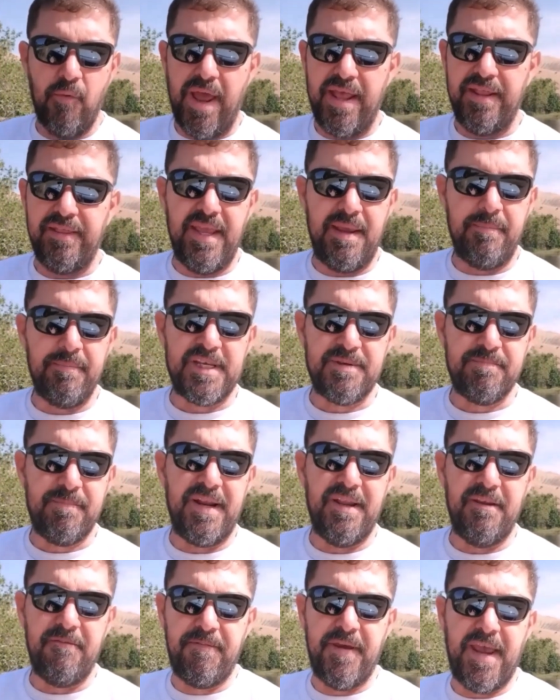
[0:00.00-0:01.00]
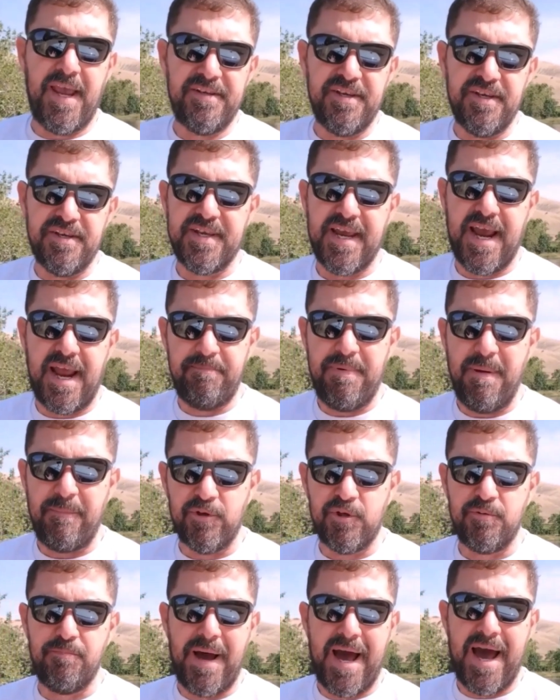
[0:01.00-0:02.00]
When demons manifest inside
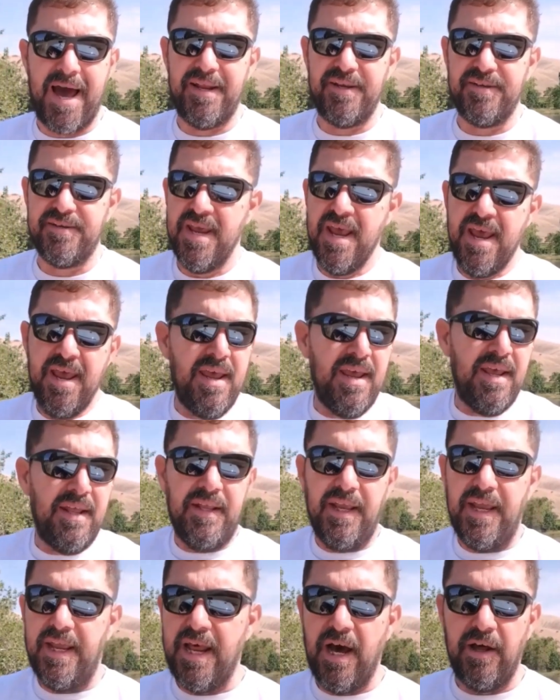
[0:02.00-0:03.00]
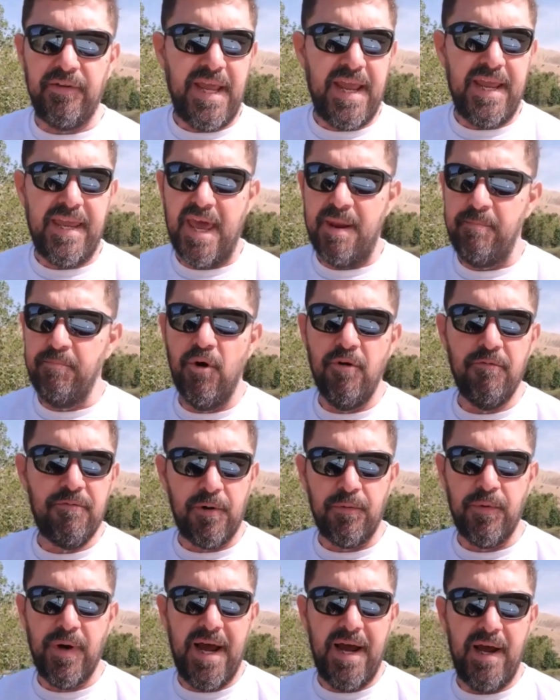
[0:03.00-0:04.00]
people's bodies, you know, they can move
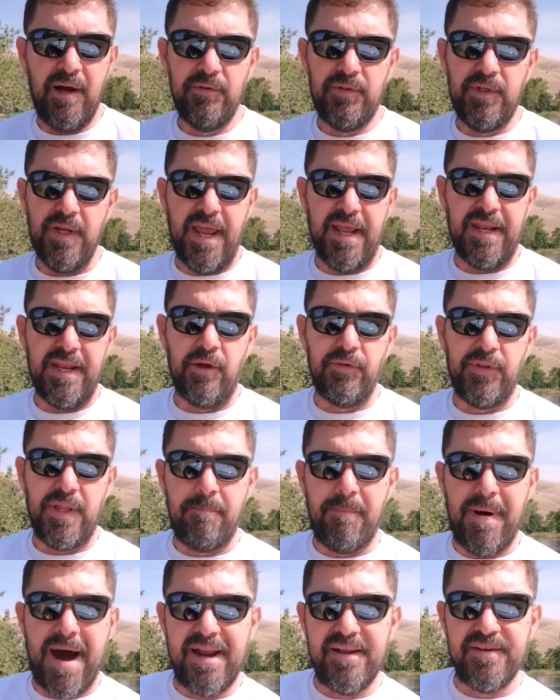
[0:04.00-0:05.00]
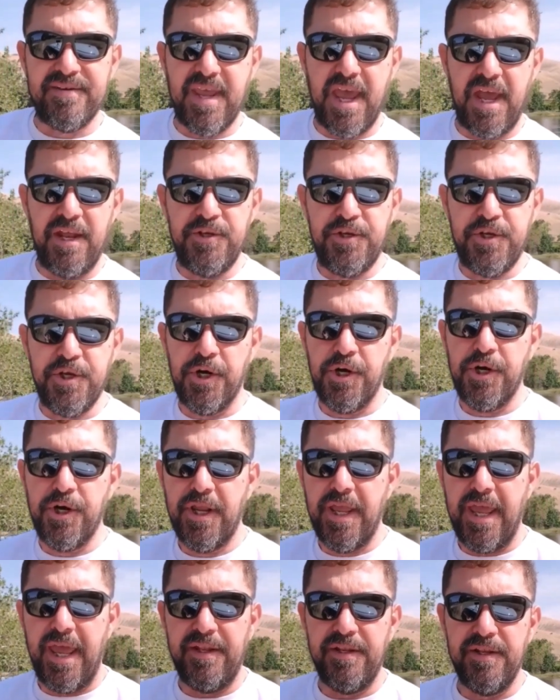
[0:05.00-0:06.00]
around, you know, their bodies can
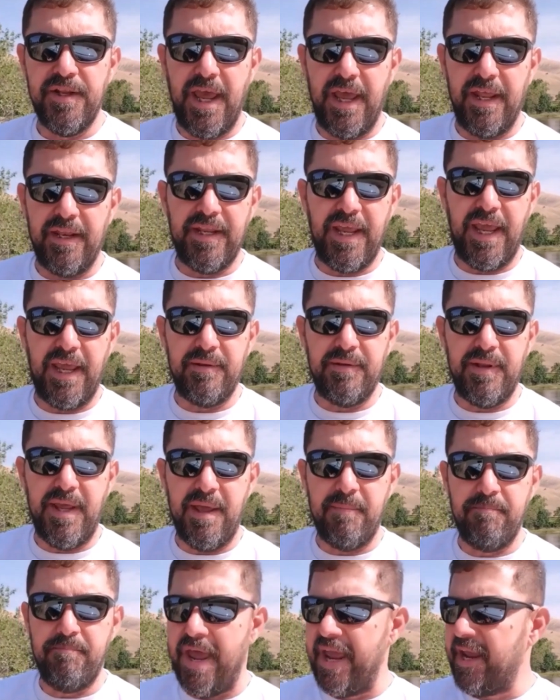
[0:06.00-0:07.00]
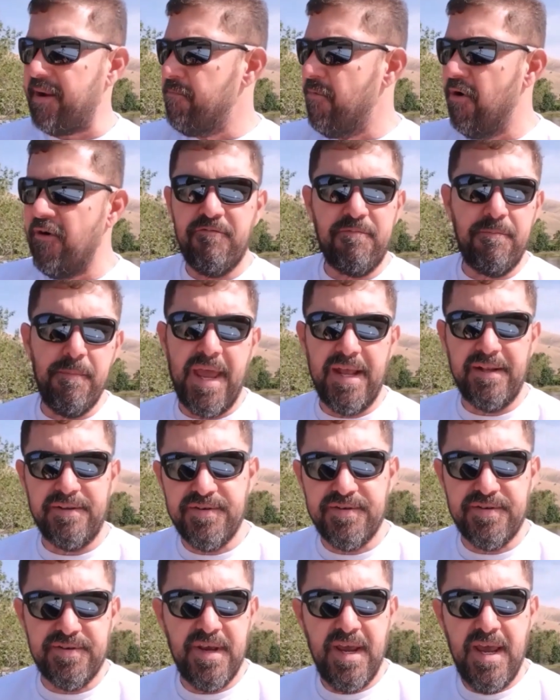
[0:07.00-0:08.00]
jerk and, and, and, and make
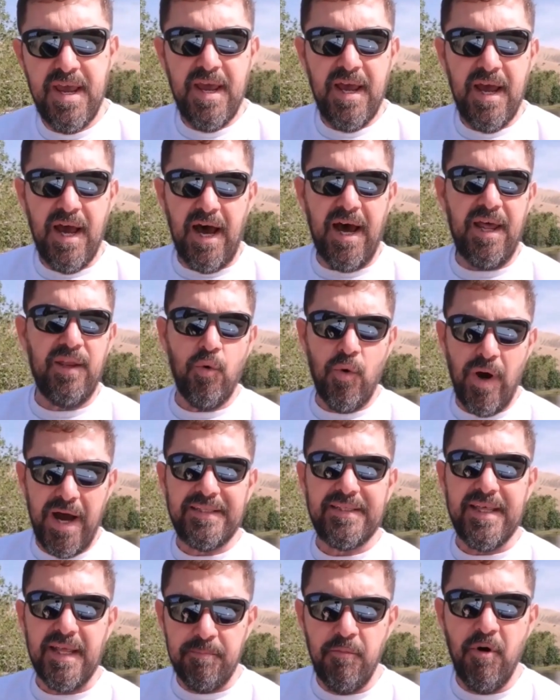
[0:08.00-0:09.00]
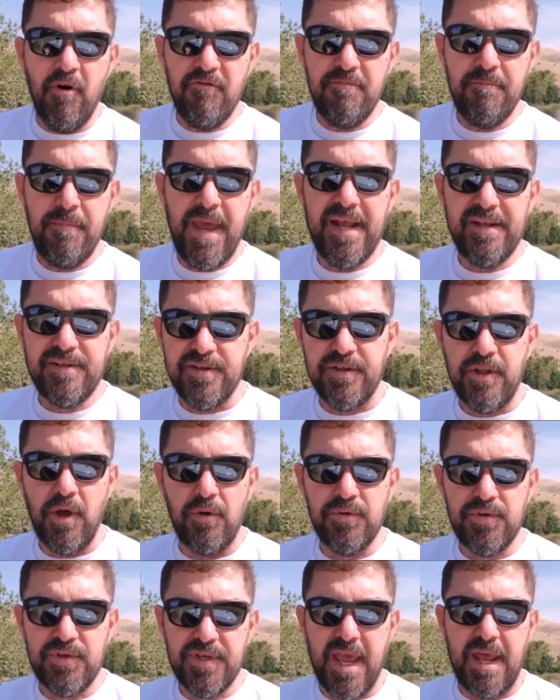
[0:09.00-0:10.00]
movements, unwanted movements.
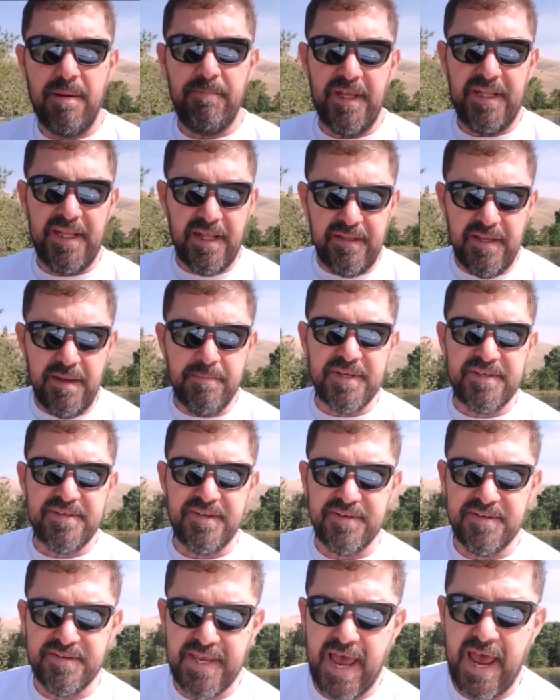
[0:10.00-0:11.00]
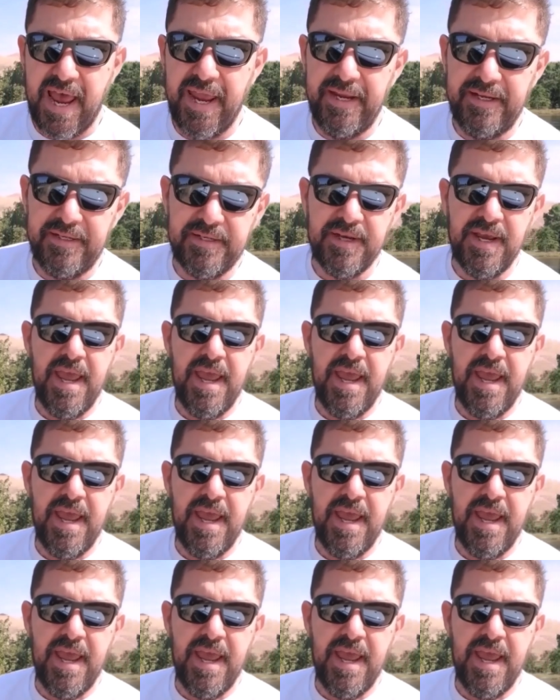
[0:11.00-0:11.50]
Those can be the demons inside.